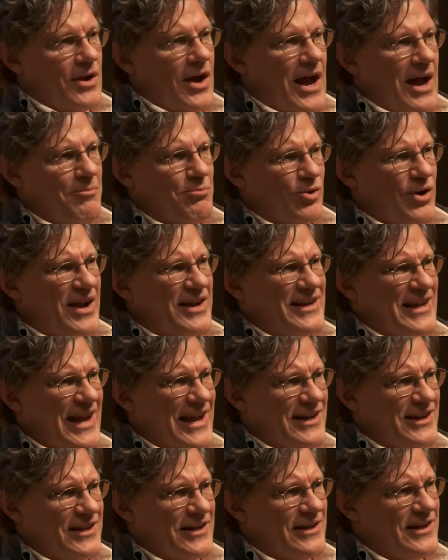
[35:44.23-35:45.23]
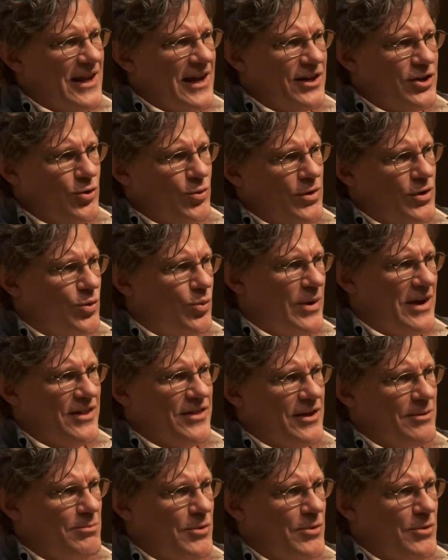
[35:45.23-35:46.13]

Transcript: I'm right-handed, and I do it a way that